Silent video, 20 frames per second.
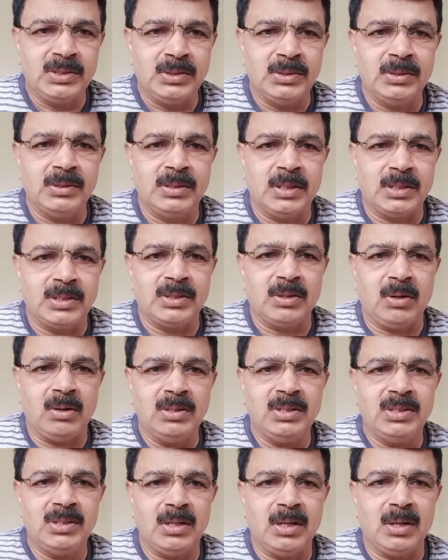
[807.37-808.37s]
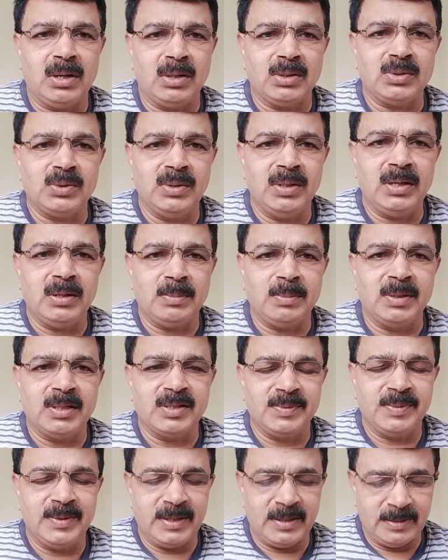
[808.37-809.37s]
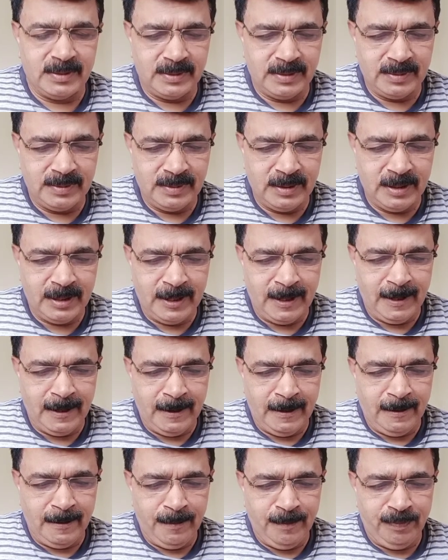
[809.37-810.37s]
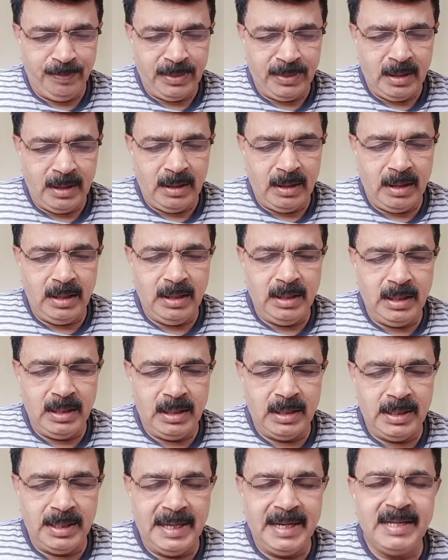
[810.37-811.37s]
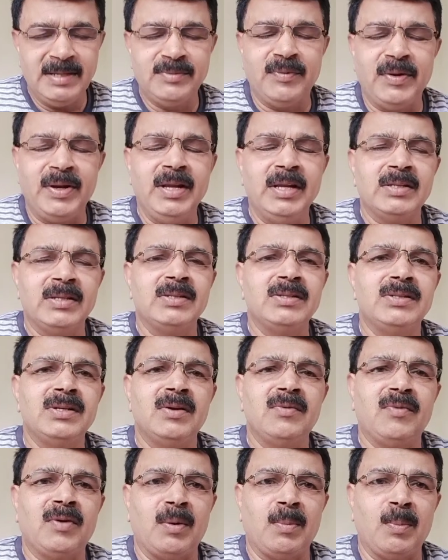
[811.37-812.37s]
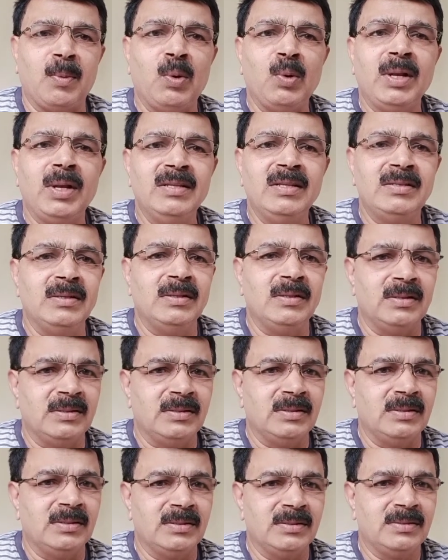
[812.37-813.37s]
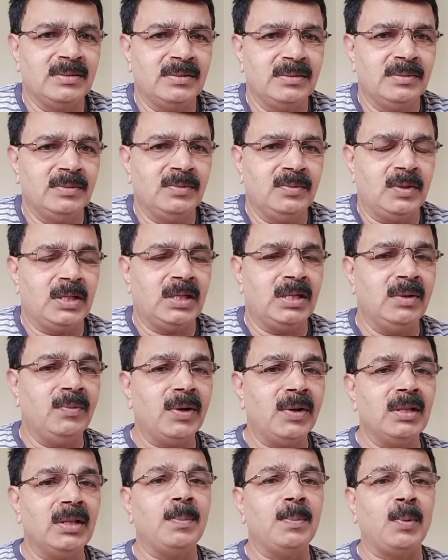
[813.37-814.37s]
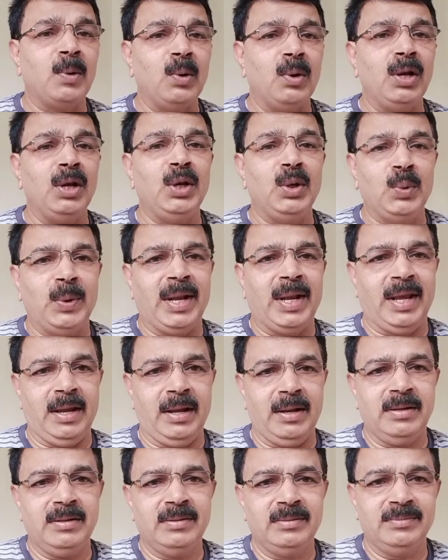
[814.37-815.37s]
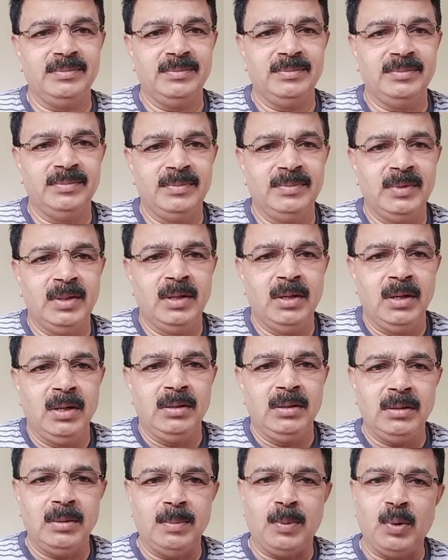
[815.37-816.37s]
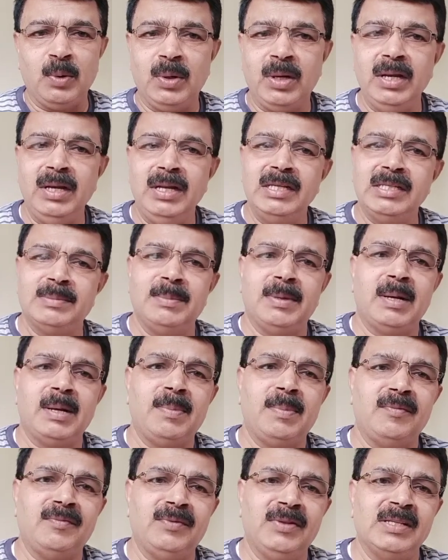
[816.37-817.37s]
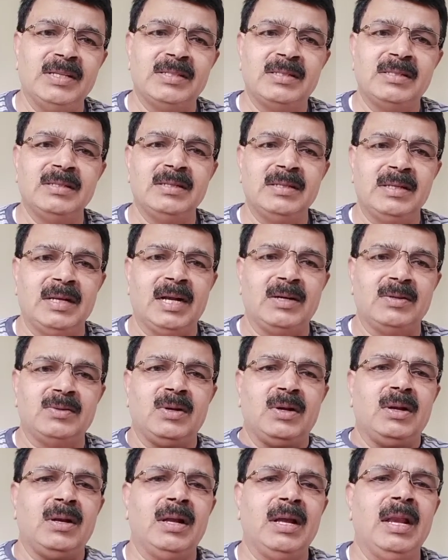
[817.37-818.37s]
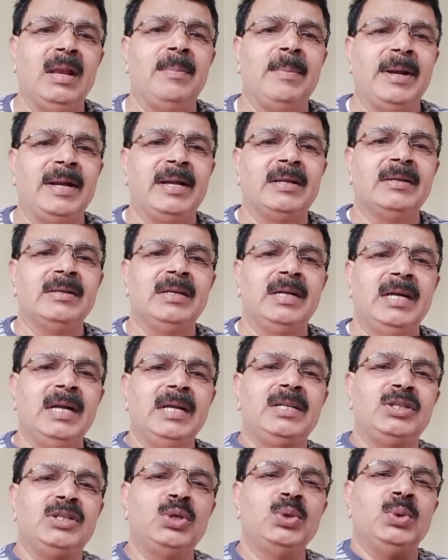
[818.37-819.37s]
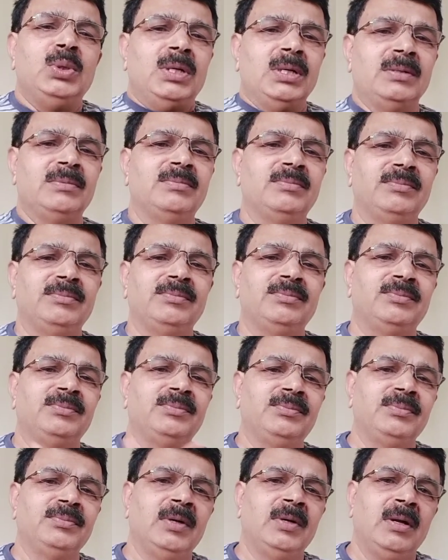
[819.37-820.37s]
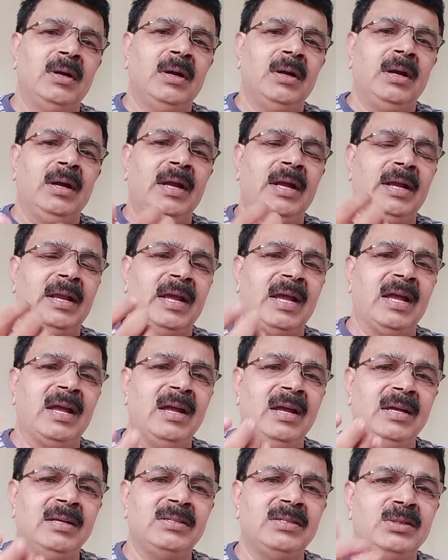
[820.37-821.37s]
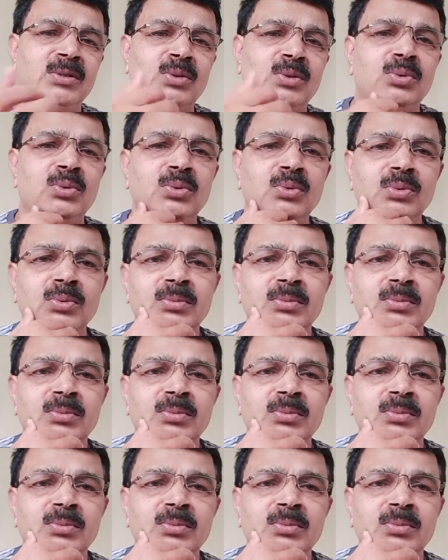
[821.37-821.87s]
that salts and also in the atmosphere. And it is very essential for protein synthesis. Whatever the protein you take, the protein is made up of this nitrogen element. It has to